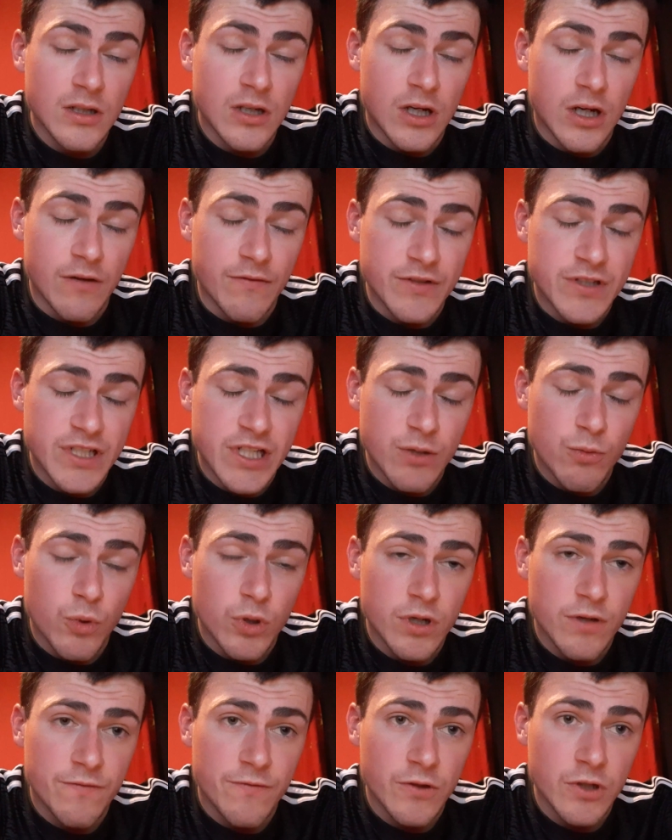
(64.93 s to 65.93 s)
Obviously,
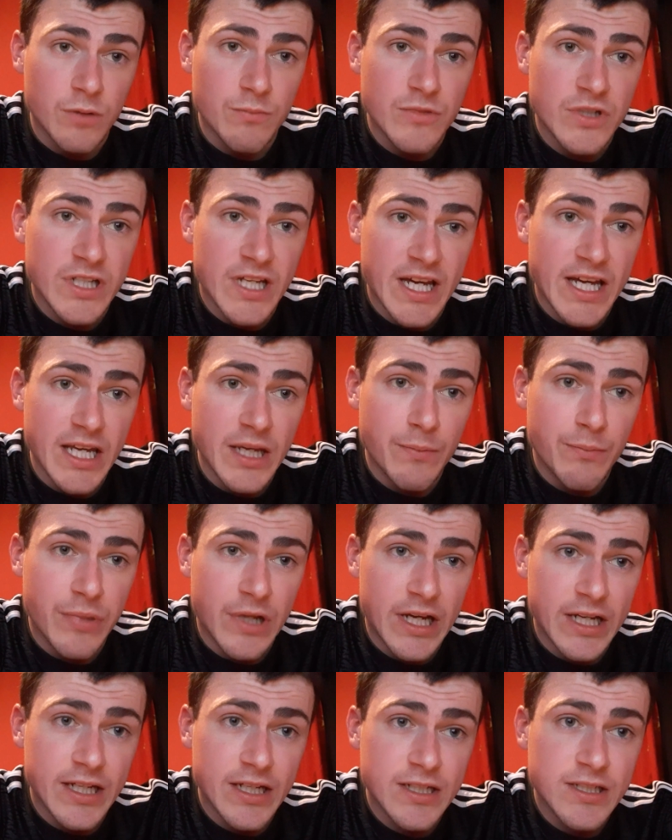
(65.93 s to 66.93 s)
one of Fulham's key
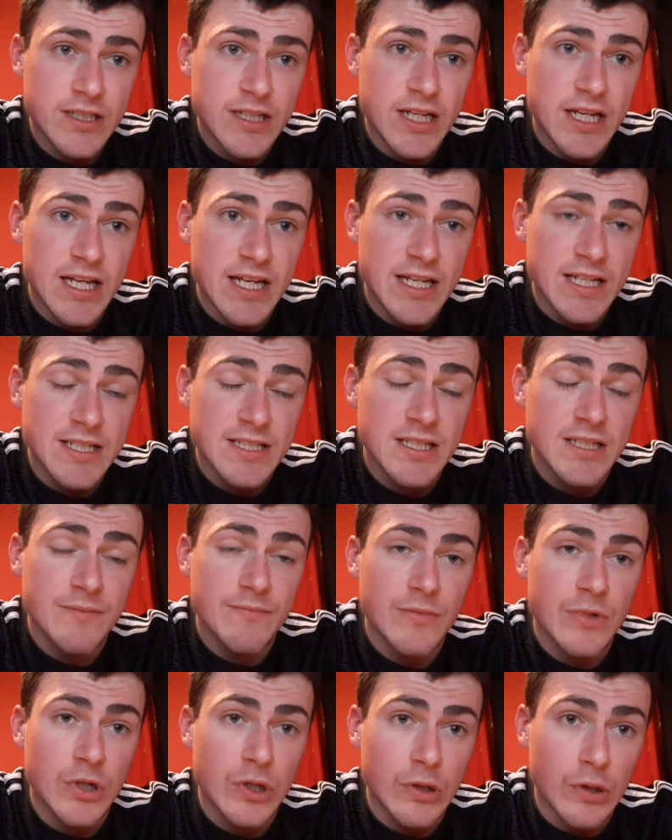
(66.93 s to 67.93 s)
players is
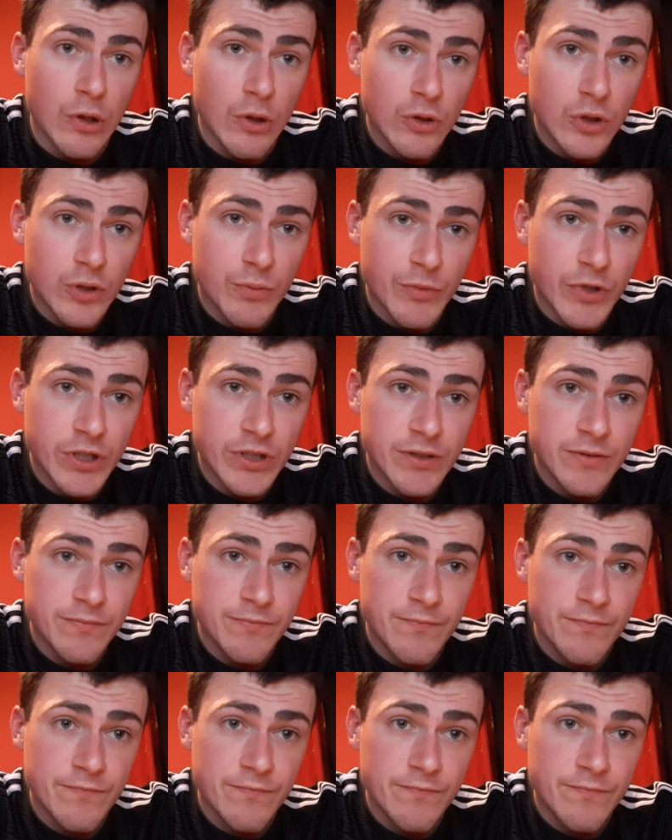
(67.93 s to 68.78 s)
Luckman.